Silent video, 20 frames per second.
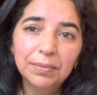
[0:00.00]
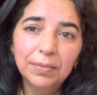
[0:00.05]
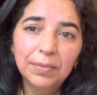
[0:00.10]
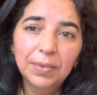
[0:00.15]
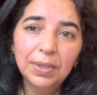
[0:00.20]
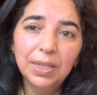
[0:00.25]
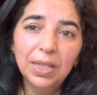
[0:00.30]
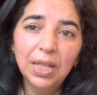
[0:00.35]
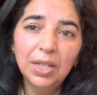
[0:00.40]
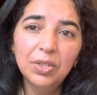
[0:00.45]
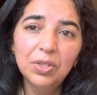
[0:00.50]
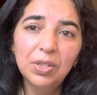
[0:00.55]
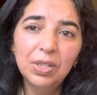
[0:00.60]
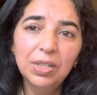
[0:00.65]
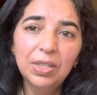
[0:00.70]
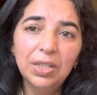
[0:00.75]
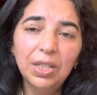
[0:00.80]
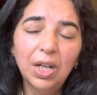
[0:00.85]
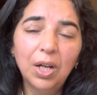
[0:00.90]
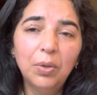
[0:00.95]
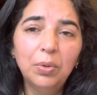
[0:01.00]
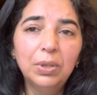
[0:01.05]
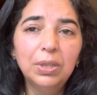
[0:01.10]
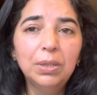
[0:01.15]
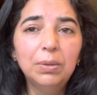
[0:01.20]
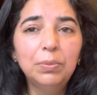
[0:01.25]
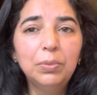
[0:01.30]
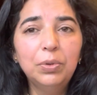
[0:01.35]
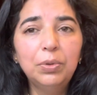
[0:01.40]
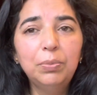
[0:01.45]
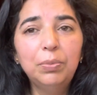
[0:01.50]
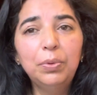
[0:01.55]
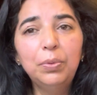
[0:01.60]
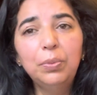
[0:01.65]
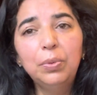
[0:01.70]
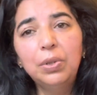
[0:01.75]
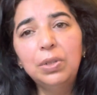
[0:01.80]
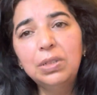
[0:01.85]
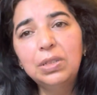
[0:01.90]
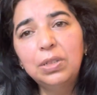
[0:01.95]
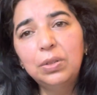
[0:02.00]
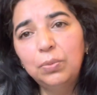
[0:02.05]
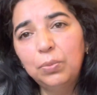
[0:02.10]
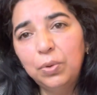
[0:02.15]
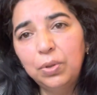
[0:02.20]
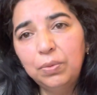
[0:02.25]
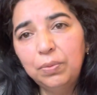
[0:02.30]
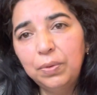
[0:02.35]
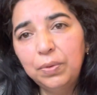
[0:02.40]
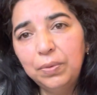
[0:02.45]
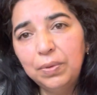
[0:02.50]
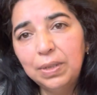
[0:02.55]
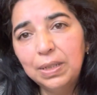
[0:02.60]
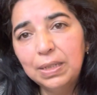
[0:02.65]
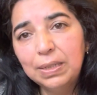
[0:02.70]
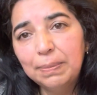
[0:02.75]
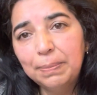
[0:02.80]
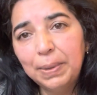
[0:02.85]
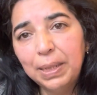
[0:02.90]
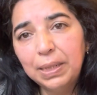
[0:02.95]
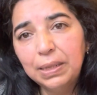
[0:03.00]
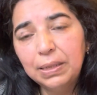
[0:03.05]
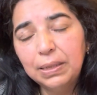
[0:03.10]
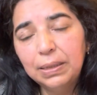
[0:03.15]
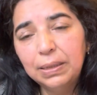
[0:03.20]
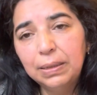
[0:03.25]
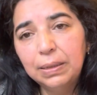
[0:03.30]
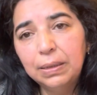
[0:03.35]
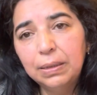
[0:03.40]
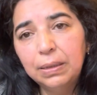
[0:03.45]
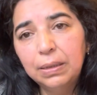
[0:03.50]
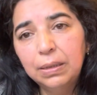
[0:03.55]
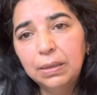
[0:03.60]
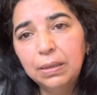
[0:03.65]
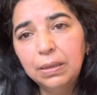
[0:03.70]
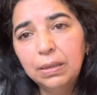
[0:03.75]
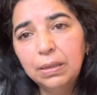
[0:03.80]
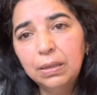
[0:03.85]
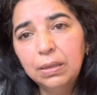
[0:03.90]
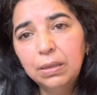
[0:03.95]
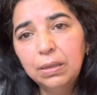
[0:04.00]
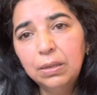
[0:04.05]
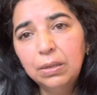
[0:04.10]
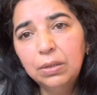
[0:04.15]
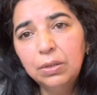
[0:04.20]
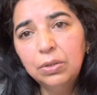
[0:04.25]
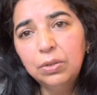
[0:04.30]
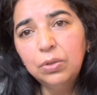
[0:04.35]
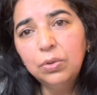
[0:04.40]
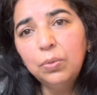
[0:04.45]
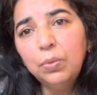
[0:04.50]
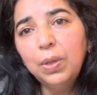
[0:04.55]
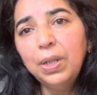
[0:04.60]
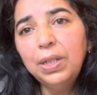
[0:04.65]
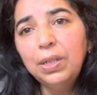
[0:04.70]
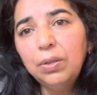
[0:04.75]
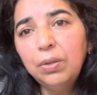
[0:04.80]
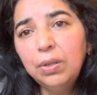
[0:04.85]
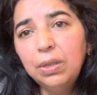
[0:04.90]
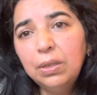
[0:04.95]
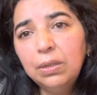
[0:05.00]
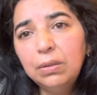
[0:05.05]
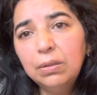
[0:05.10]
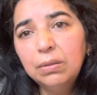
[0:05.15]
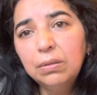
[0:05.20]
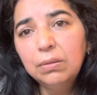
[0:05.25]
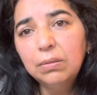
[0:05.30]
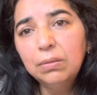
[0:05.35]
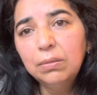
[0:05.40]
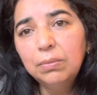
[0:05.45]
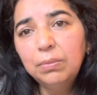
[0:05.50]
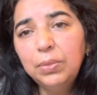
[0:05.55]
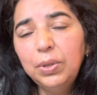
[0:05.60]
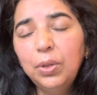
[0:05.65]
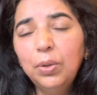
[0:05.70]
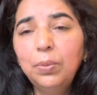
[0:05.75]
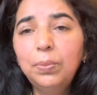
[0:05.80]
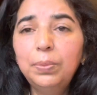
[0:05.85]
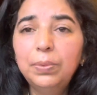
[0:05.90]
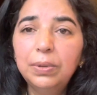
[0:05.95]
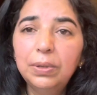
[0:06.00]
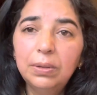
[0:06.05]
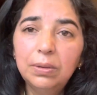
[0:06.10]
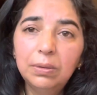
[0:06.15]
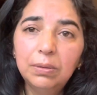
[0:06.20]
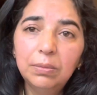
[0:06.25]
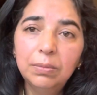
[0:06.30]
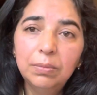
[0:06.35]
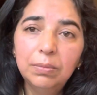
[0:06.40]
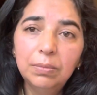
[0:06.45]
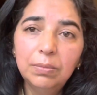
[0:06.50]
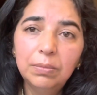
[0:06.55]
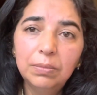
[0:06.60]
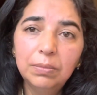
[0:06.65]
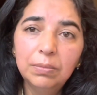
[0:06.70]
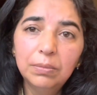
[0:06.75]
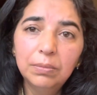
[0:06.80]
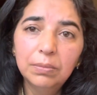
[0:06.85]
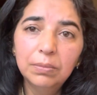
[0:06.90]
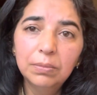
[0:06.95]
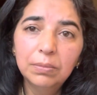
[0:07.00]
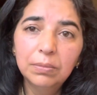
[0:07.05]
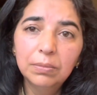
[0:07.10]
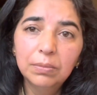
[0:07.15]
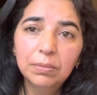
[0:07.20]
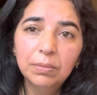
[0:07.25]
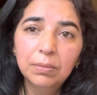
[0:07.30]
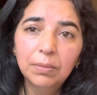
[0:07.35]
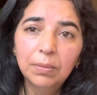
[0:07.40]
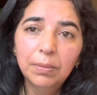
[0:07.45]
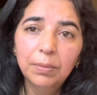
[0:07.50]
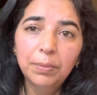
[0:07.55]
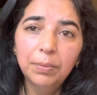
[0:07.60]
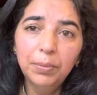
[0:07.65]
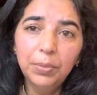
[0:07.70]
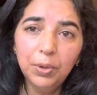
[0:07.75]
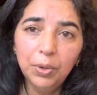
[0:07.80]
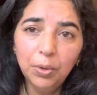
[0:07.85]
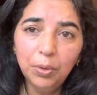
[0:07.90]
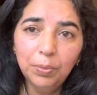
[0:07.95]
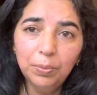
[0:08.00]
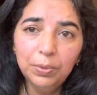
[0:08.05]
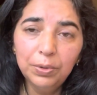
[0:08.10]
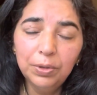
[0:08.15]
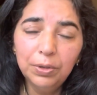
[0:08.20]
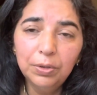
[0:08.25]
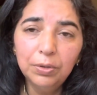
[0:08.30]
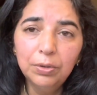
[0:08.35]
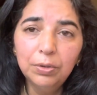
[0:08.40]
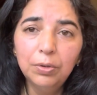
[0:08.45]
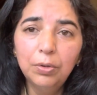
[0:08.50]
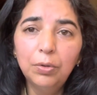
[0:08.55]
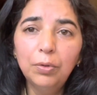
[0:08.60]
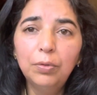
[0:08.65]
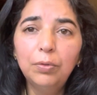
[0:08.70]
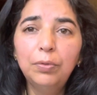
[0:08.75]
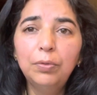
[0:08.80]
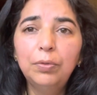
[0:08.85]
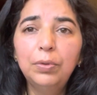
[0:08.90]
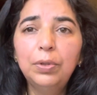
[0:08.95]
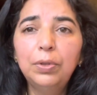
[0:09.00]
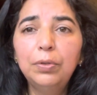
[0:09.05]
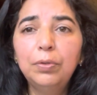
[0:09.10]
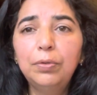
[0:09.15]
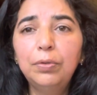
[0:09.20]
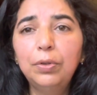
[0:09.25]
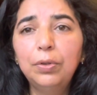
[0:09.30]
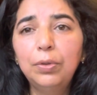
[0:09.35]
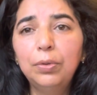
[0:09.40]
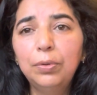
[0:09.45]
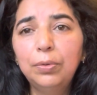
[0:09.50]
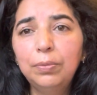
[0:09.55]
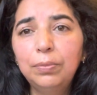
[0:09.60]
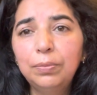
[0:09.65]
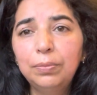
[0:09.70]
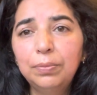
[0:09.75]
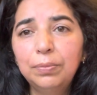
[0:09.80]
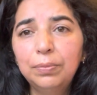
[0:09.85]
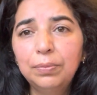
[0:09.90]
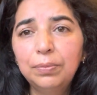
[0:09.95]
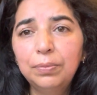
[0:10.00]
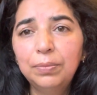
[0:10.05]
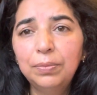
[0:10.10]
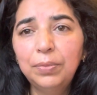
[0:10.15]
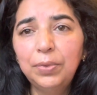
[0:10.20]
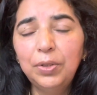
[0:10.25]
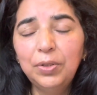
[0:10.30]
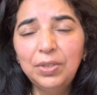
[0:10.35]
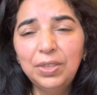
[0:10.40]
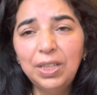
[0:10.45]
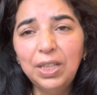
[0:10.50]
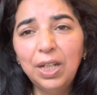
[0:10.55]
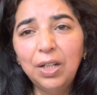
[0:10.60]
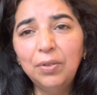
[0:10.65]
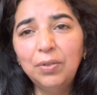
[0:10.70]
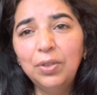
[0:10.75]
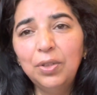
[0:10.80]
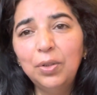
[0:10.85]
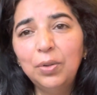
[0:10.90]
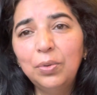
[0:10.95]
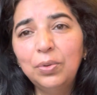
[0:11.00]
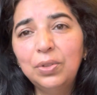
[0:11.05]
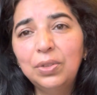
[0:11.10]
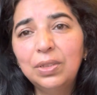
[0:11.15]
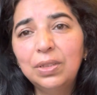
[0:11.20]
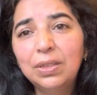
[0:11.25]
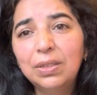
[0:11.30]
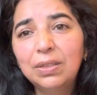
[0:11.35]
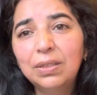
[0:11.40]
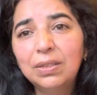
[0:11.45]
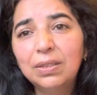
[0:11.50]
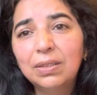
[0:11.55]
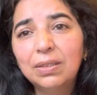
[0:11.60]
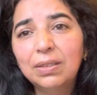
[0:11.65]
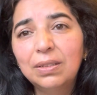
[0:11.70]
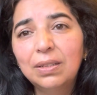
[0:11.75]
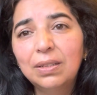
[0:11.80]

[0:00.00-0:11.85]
It actually, the outcome could be worse than what we were expecting. So why not be open? Be open, go with the flow. You see how the oceans,